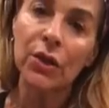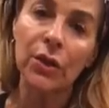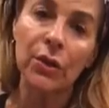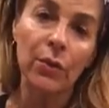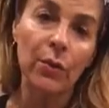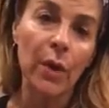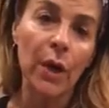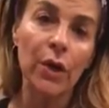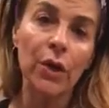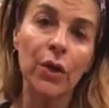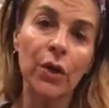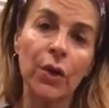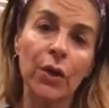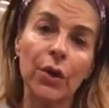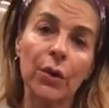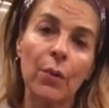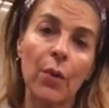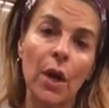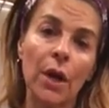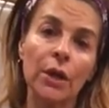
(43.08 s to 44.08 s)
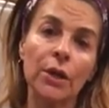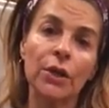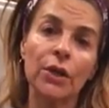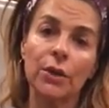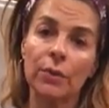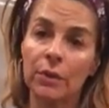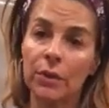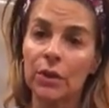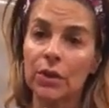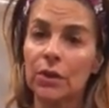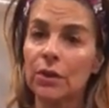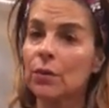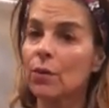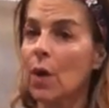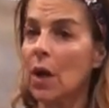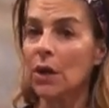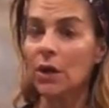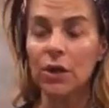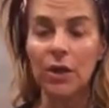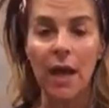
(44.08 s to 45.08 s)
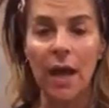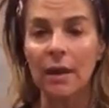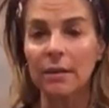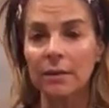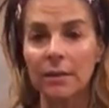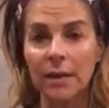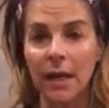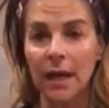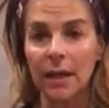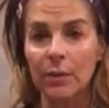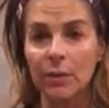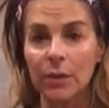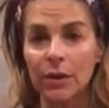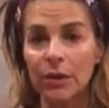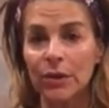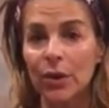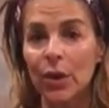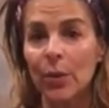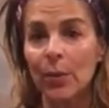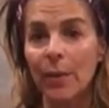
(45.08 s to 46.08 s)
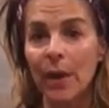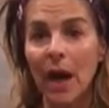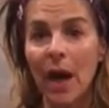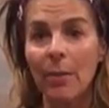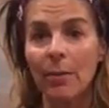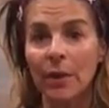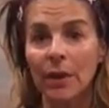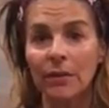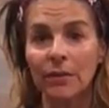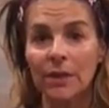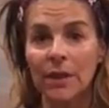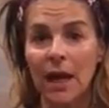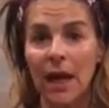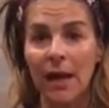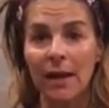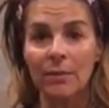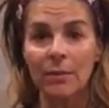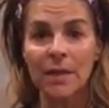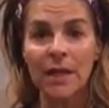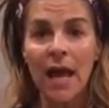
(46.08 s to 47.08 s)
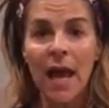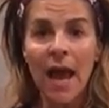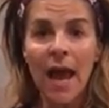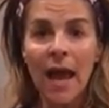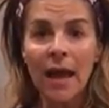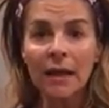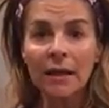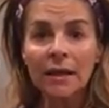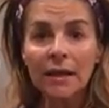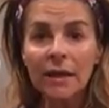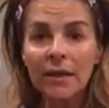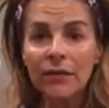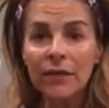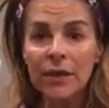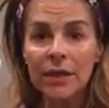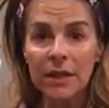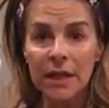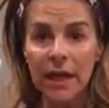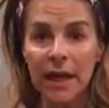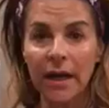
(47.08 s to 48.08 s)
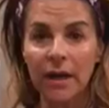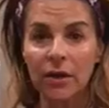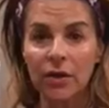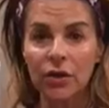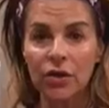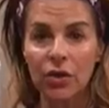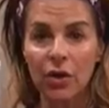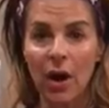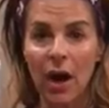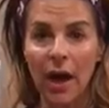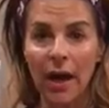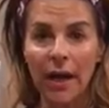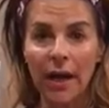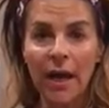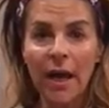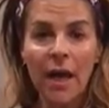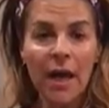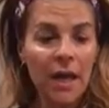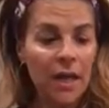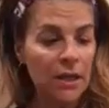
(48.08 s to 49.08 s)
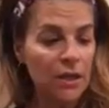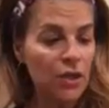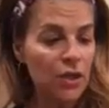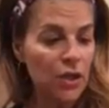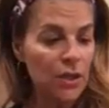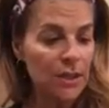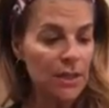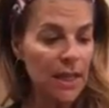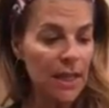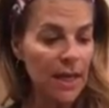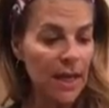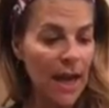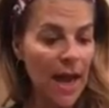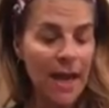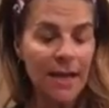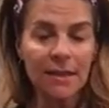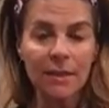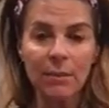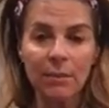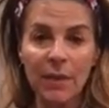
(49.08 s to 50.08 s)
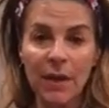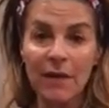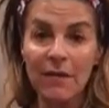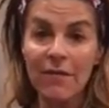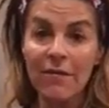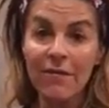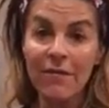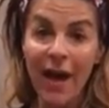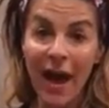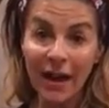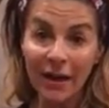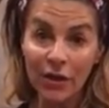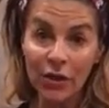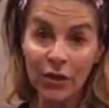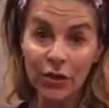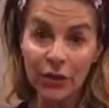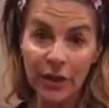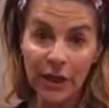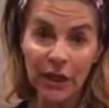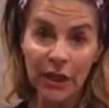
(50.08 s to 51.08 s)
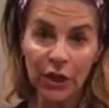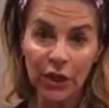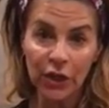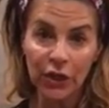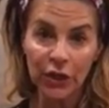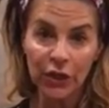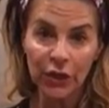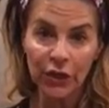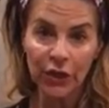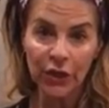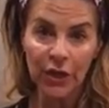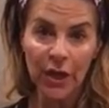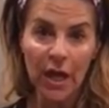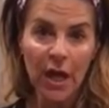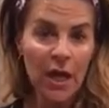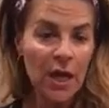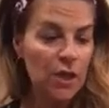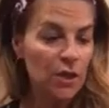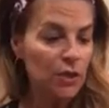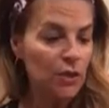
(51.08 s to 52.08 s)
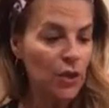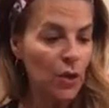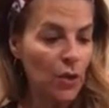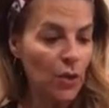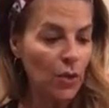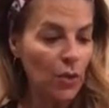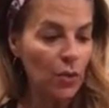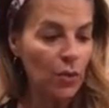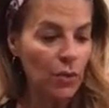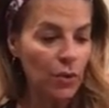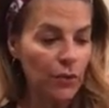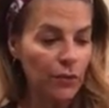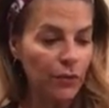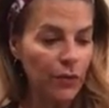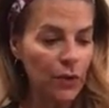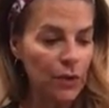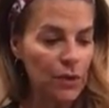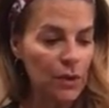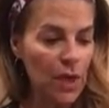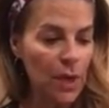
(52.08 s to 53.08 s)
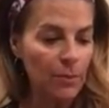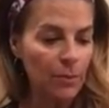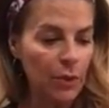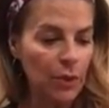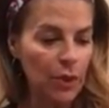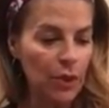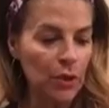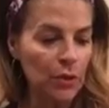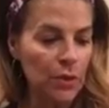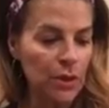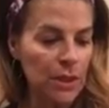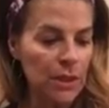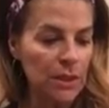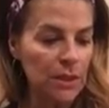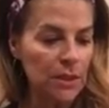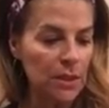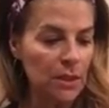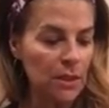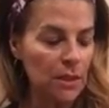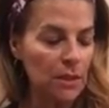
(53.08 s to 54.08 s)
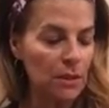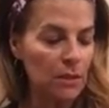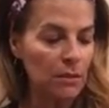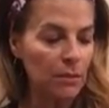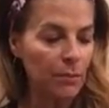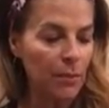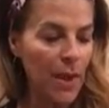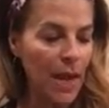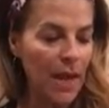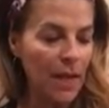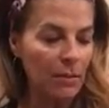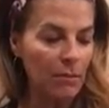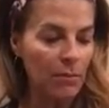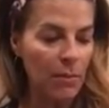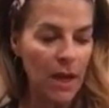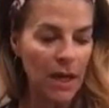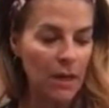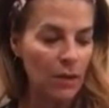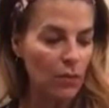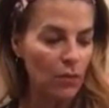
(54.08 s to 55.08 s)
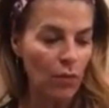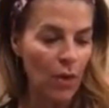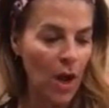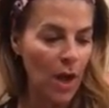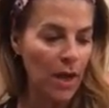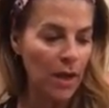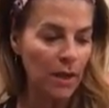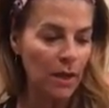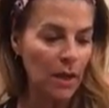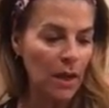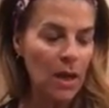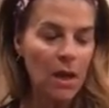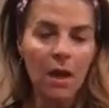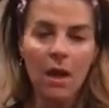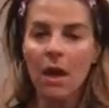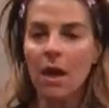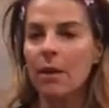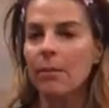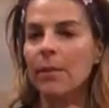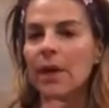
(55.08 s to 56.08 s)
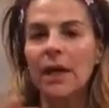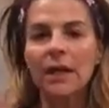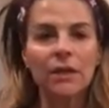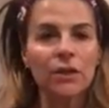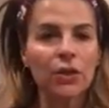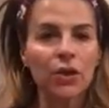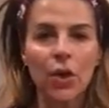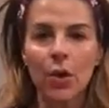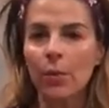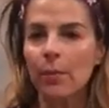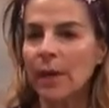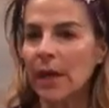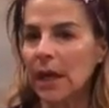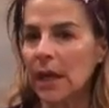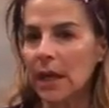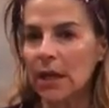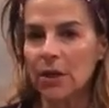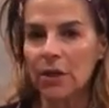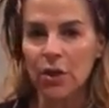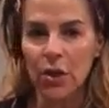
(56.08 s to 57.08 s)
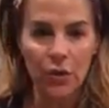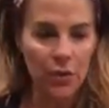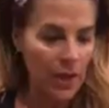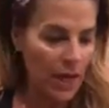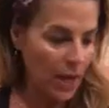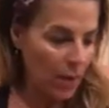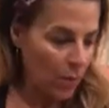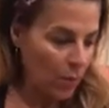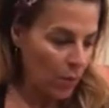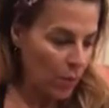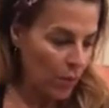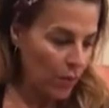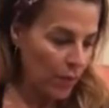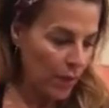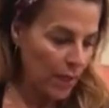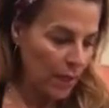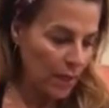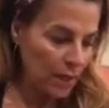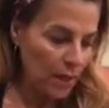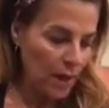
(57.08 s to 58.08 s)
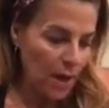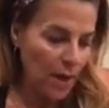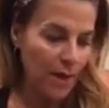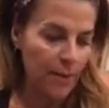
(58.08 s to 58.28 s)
you, what you're going to want to do is just wash the outside with soap a couple of times and leave it to air dry. It's just that it hasn't been factory cured, so the first couple uses the paint might run. It's no biggie, don't get worried.